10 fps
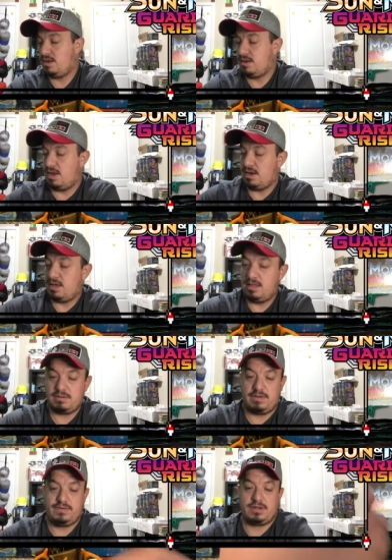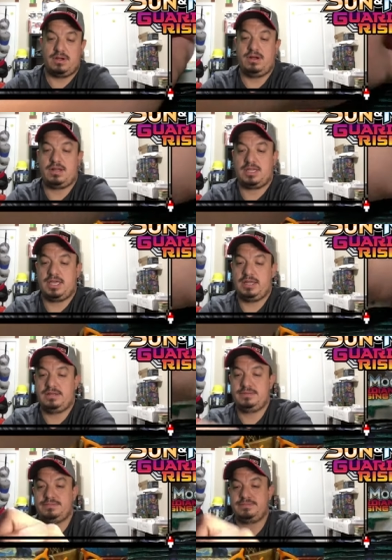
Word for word: Non-holographic card again.